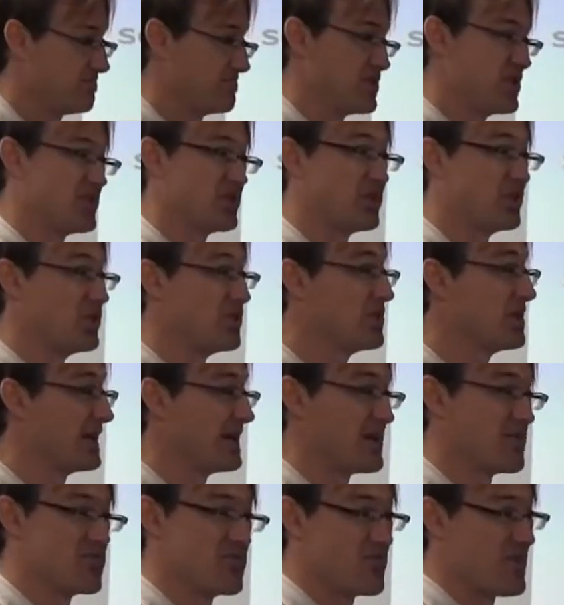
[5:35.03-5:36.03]
Just
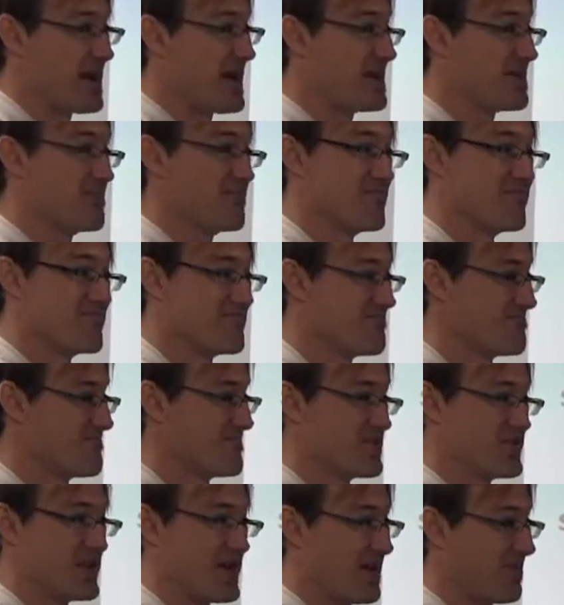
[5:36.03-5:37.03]
Googling random
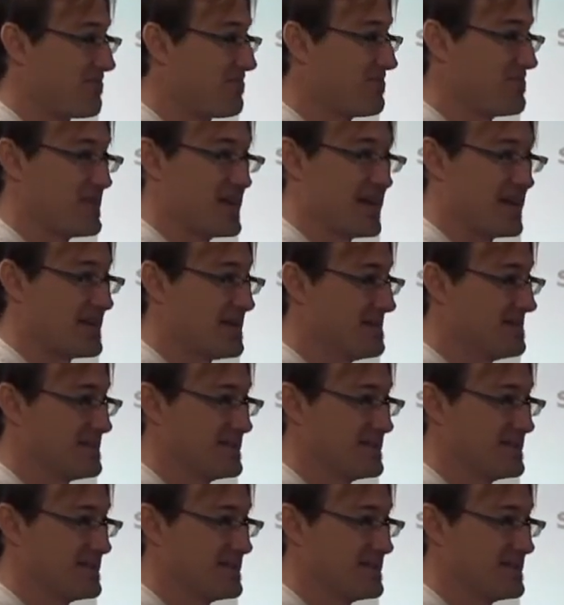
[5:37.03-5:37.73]
stuff, yeah.